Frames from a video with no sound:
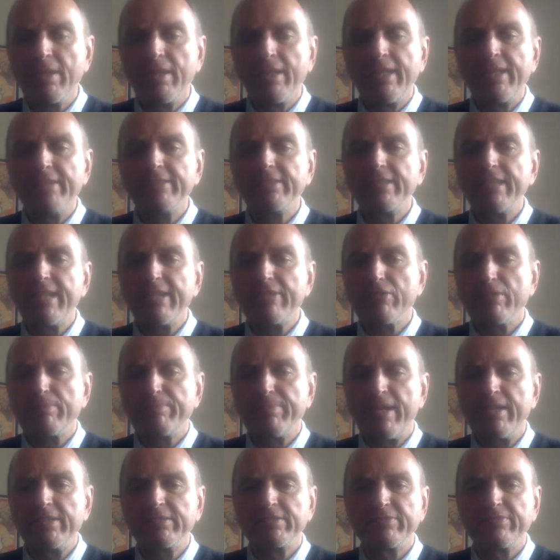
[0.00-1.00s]
His electric
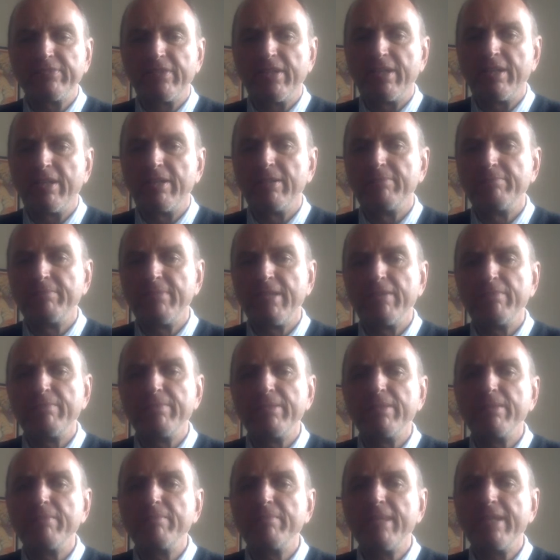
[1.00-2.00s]
pacifier may have
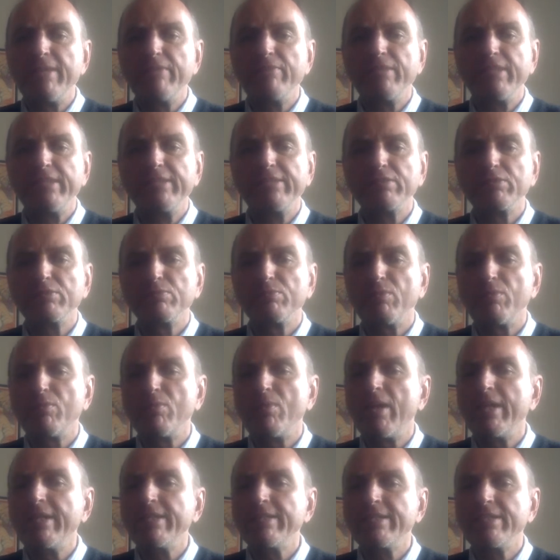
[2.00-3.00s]
been the main reason
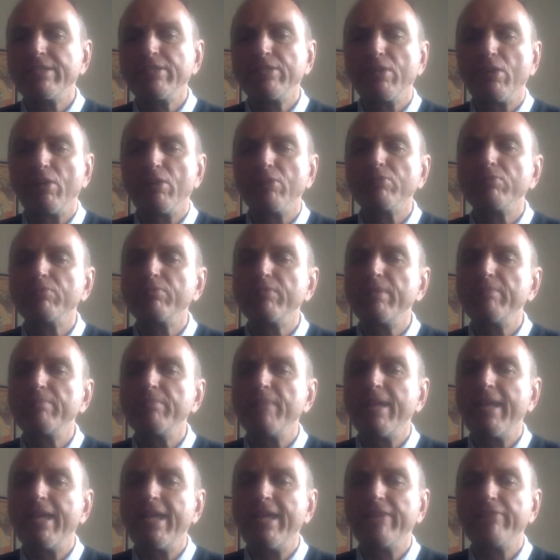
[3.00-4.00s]
why he did not rip
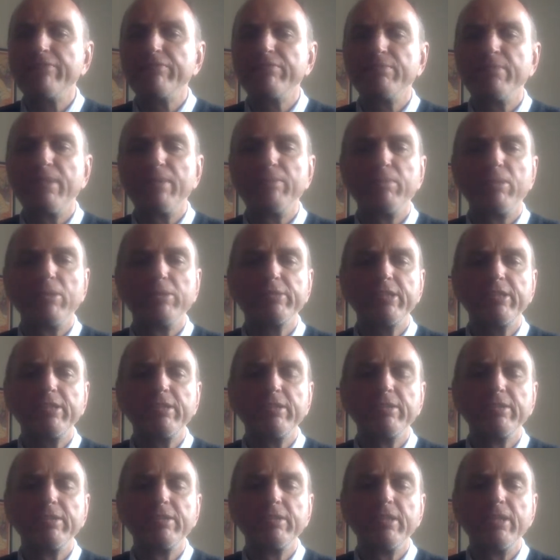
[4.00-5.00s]
my head from my body.
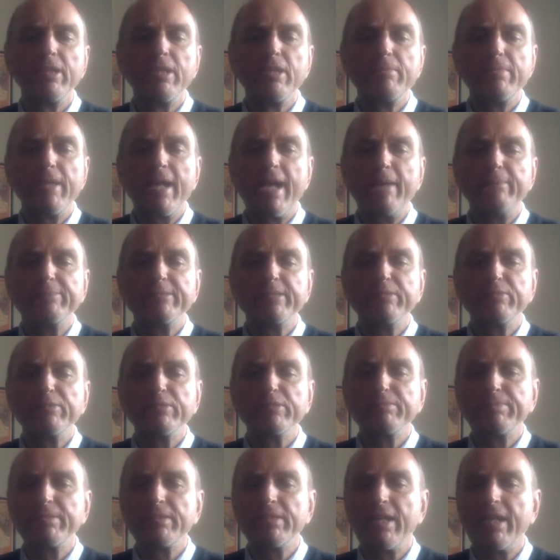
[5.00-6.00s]
Perhaps he
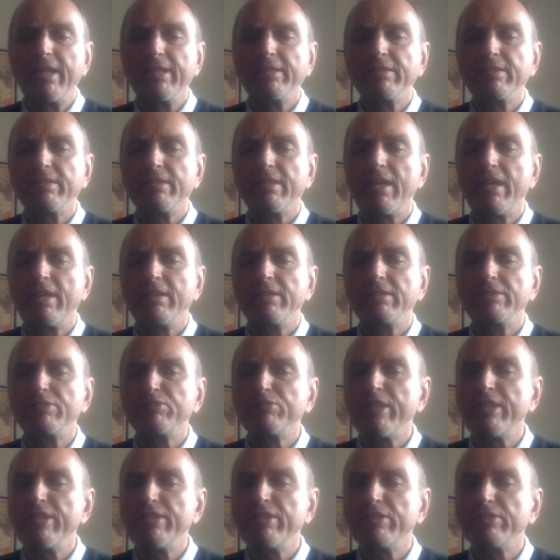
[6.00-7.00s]
was polite and kind to
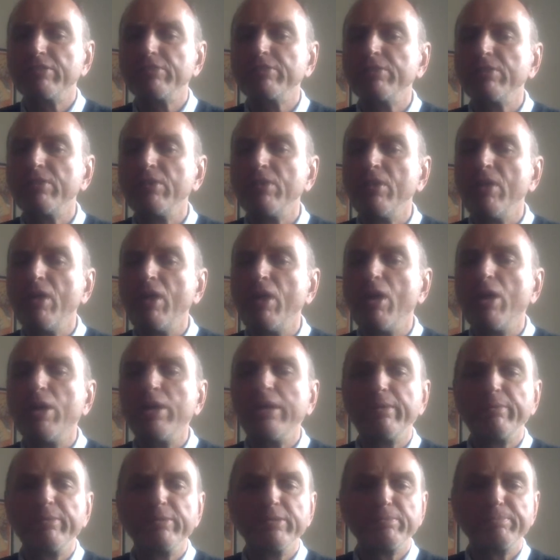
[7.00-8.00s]
strangers, or
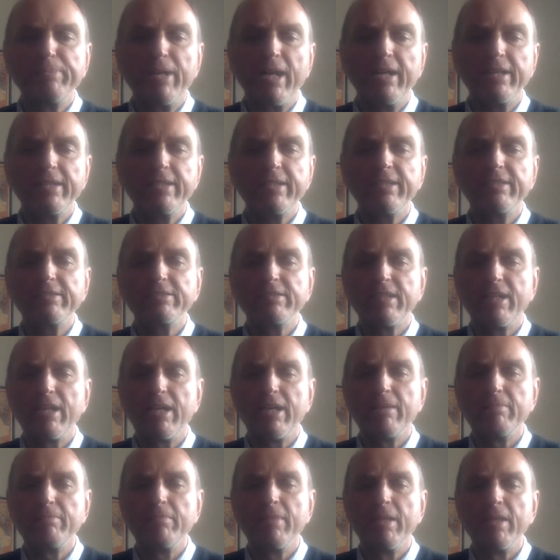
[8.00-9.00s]
he was biding his
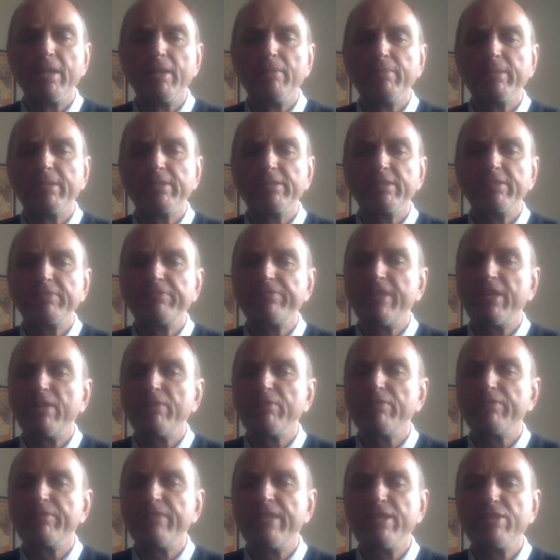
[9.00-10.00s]
time because he felt
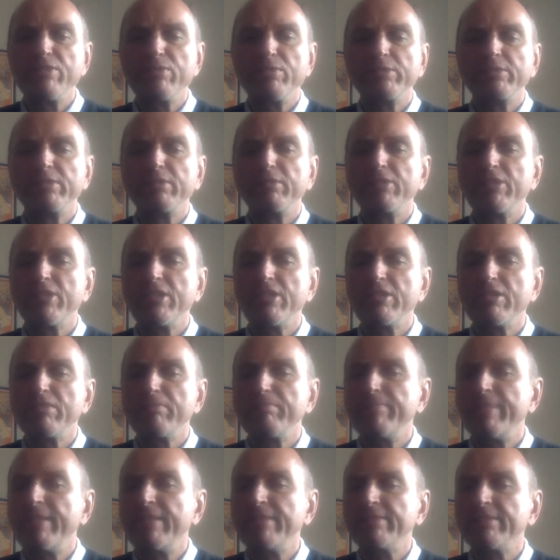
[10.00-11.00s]
revenge was a dish
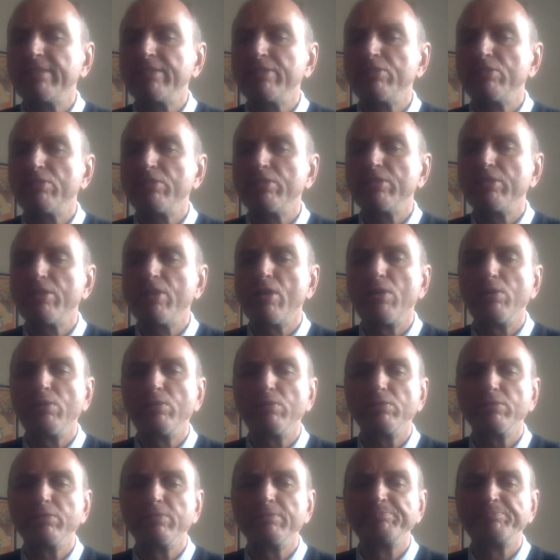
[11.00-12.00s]
best enjoyed
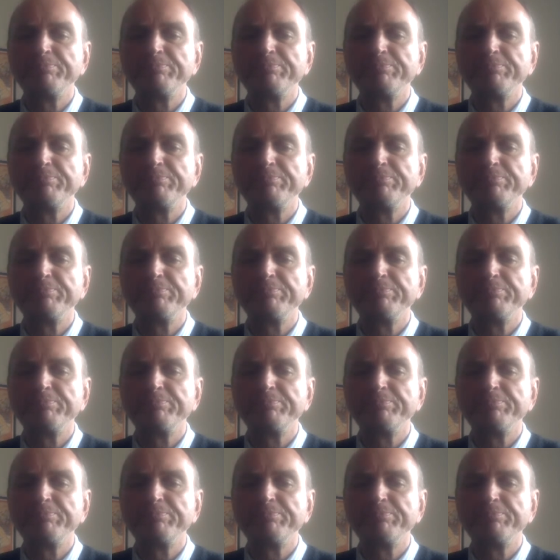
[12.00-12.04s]
cold,